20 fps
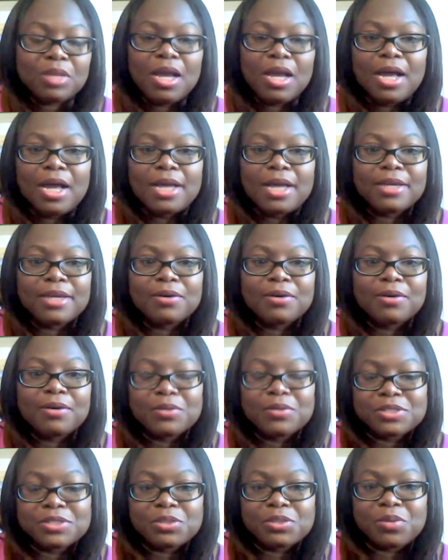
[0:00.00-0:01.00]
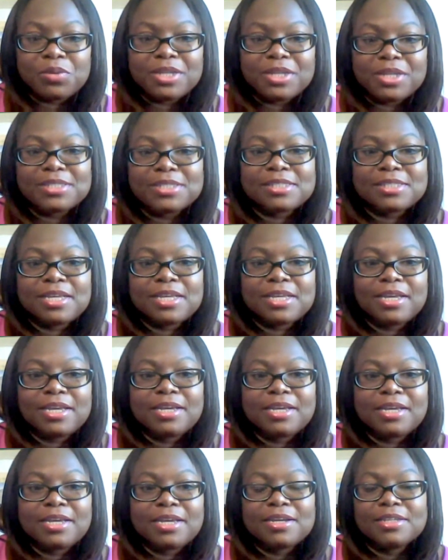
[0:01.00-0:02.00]
I also want to
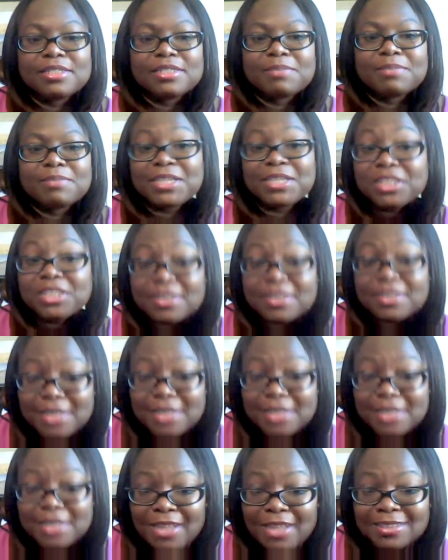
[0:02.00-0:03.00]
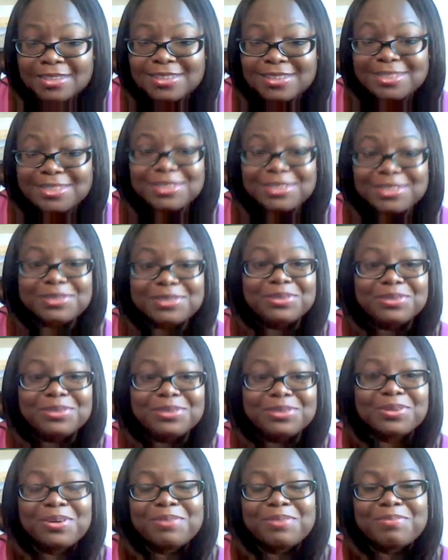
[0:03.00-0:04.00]
say a special thanks
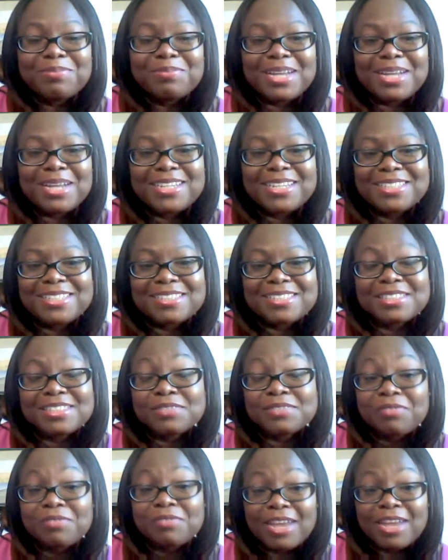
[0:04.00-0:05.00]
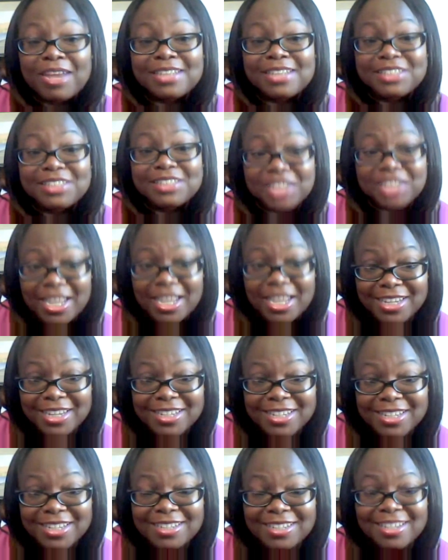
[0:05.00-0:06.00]
to my niece's friend
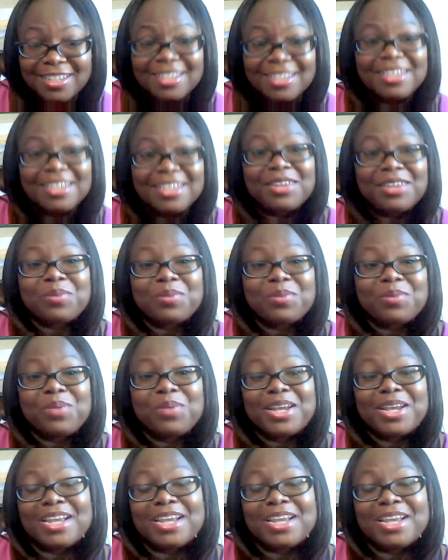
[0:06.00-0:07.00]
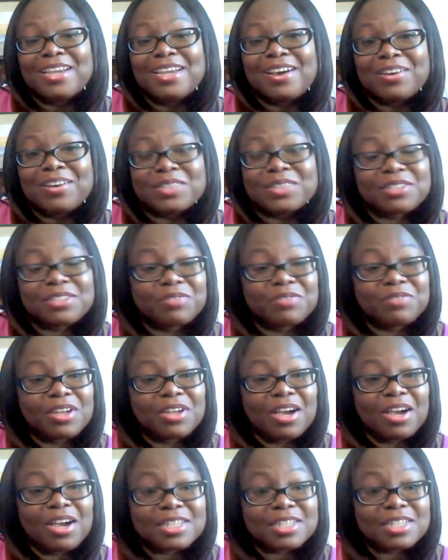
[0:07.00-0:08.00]
Jenny. When I got out of
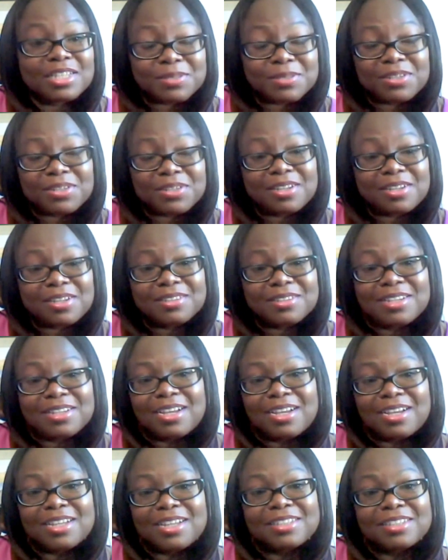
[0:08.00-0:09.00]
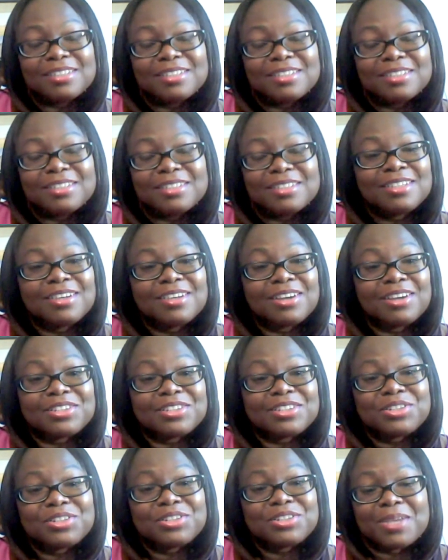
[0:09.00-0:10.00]
the hospital and got
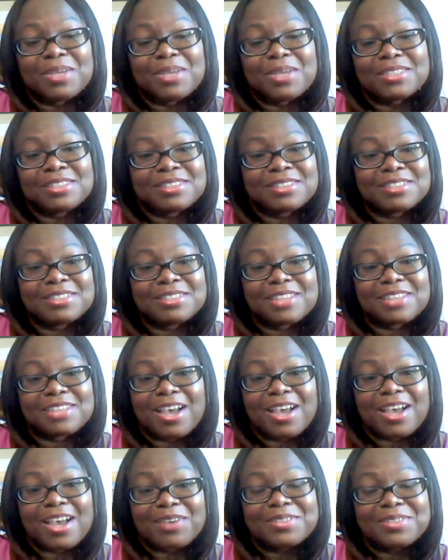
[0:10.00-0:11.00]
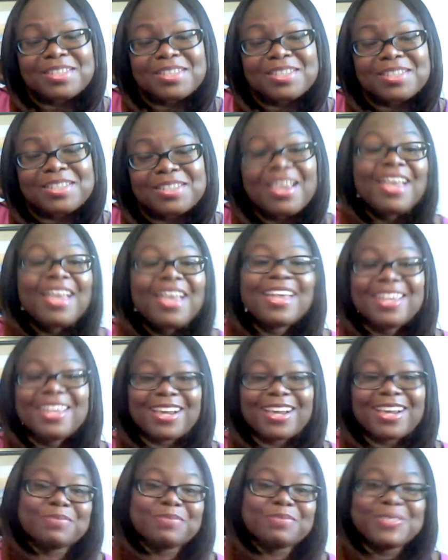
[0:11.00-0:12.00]
to my sister's house, here
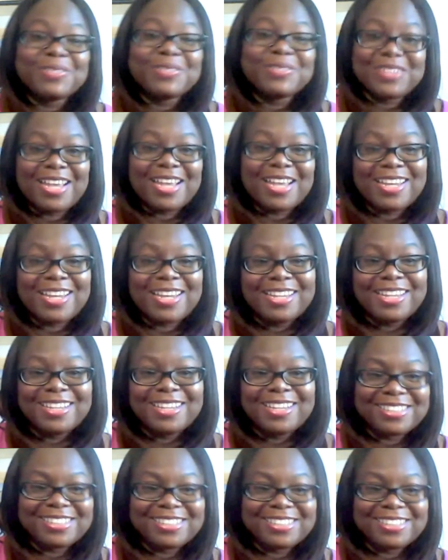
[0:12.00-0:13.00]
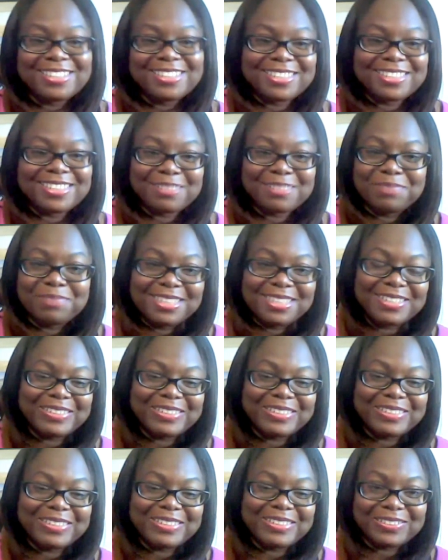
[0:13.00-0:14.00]
comes Jenny, and she's a petite
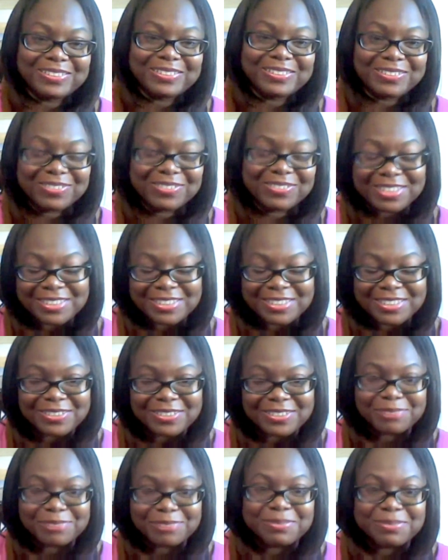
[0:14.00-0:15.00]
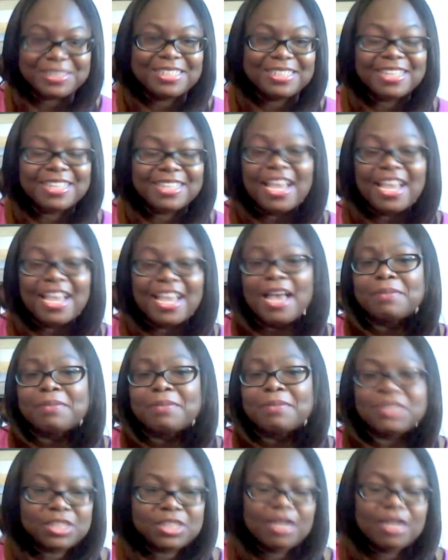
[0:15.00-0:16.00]
little girl, gorgeous little girl, petite,
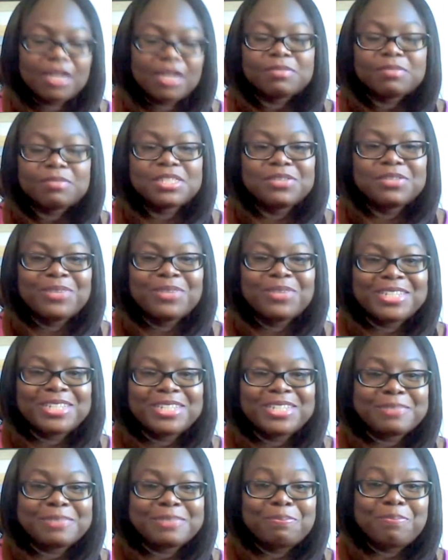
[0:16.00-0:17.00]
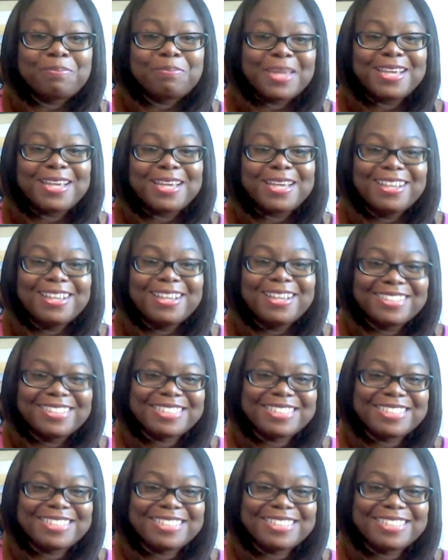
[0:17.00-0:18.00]
but she comes in with this
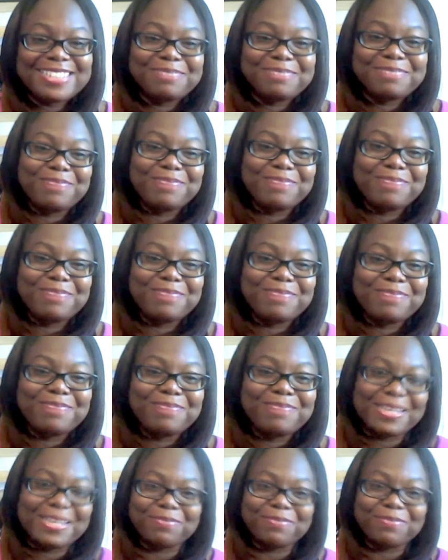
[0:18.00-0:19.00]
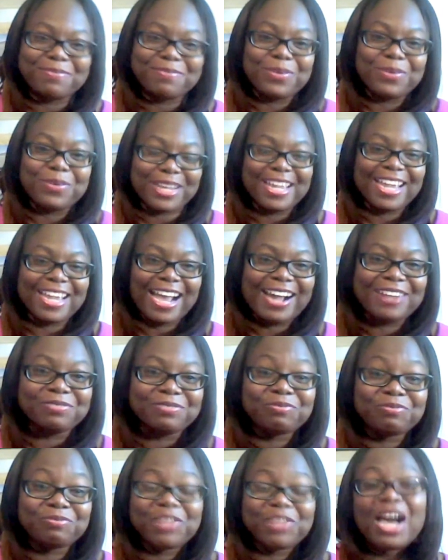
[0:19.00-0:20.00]
big bouquet of
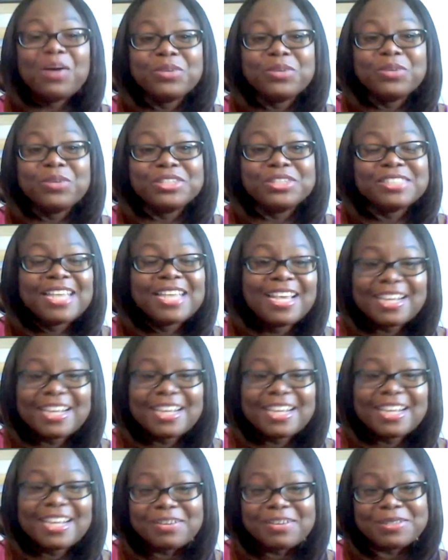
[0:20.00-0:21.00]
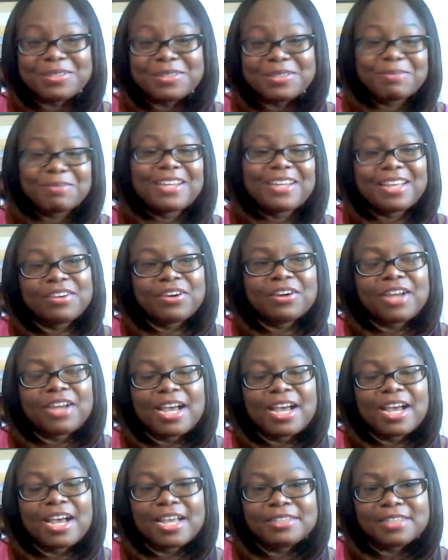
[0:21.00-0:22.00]
flowers that was bigger than her,
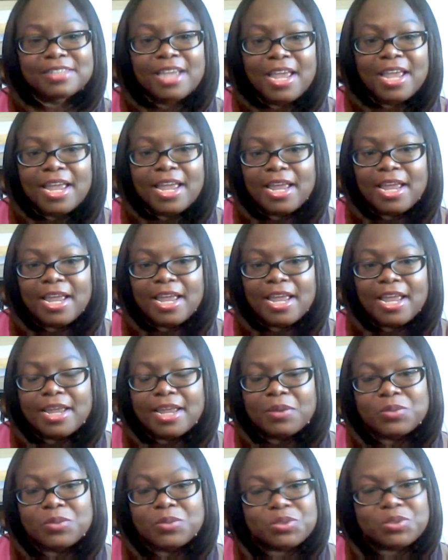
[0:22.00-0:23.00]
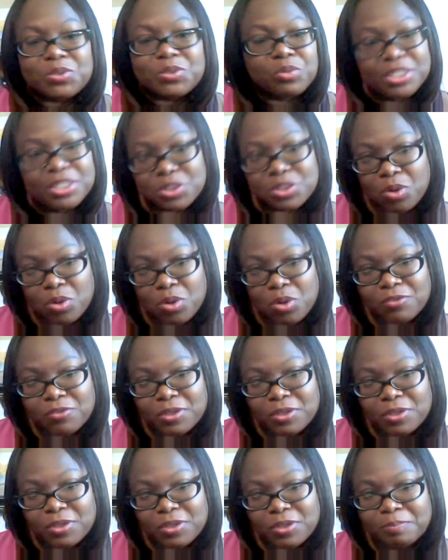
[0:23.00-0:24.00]
and it was really
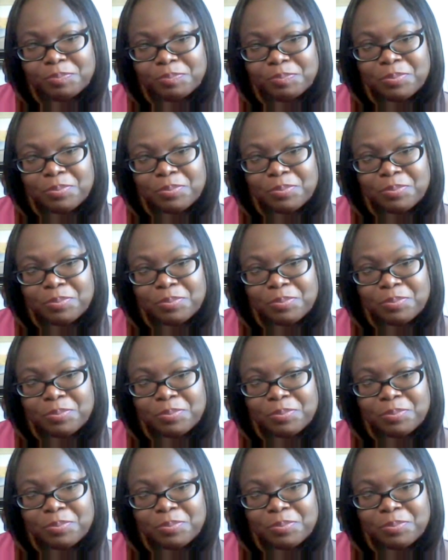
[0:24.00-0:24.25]
thoughtful